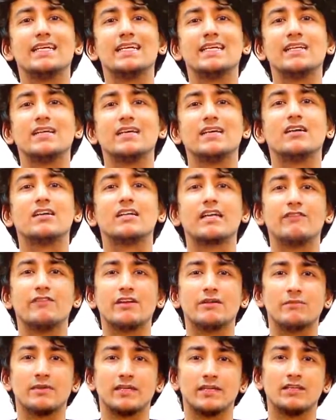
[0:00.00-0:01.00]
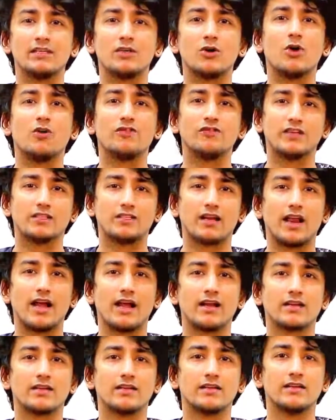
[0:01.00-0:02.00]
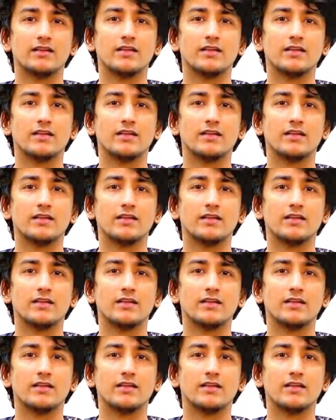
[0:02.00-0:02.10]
in a given minute of a track.